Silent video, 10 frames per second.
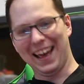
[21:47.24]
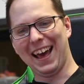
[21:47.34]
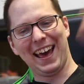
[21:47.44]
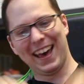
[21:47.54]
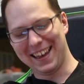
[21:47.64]

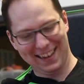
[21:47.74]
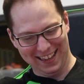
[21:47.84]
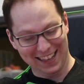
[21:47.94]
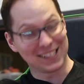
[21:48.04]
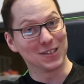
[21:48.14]

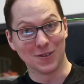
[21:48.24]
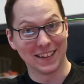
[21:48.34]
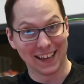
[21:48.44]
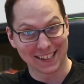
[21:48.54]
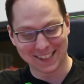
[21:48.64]
And it's
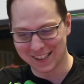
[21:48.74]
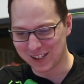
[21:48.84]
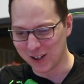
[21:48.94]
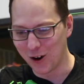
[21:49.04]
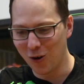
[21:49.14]
doing this.
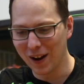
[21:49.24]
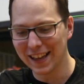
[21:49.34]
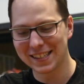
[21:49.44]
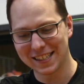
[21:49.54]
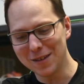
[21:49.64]
So
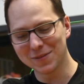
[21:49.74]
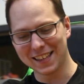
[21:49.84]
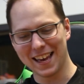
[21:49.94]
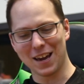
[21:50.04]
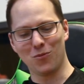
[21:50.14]
it seems
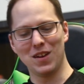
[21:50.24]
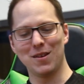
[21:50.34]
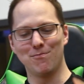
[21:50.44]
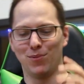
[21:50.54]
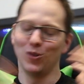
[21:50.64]
like
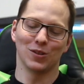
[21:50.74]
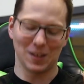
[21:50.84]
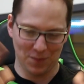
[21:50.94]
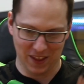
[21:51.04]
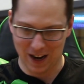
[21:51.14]
we blew
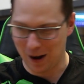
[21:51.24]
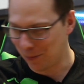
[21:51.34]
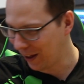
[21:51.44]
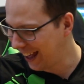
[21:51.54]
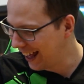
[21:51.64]
something
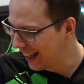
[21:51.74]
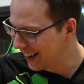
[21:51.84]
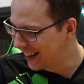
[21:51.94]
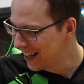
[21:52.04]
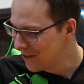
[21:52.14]
up,
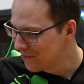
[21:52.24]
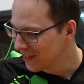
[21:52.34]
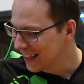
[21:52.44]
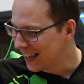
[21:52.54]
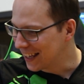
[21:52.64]
and
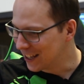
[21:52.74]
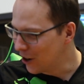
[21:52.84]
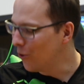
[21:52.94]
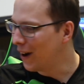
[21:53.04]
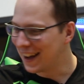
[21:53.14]
you
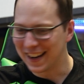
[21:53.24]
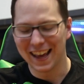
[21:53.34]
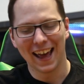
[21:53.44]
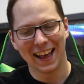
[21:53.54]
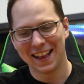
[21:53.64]
know what?
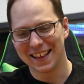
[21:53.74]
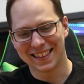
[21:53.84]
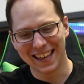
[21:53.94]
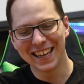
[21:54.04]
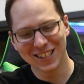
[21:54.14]

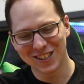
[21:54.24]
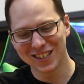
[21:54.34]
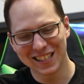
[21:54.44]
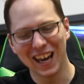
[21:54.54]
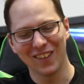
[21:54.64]
Things
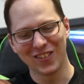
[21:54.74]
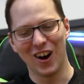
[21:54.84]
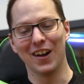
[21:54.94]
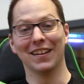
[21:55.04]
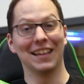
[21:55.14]
just have
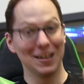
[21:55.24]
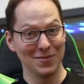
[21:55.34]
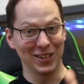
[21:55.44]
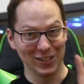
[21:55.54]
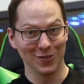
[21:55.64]
gone a little
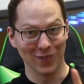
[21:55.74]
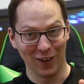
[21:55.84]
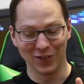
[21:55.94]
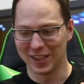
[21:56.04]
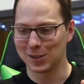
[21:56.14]
bit too
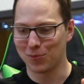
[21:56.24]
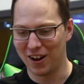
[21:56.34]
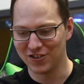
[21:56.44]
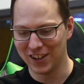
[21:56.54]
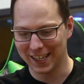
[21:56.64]
rough in this
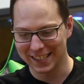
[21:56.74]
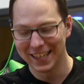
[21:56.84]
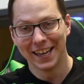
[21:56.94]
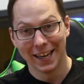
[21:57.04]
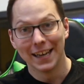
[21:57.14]
project,
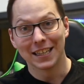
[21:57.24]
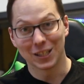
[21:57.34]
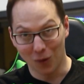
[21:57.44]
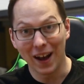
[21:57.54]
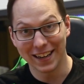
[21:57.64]

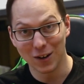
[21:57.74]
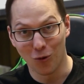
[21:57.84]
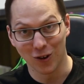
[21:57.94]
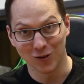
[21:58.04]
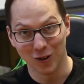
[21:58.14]
so I need a
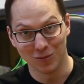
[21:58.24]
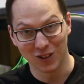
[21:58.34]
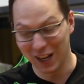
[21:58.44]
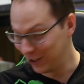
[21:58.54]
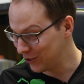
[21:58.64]
wardrobe
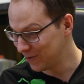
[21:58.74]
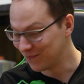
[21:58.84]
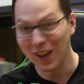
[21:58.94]
change.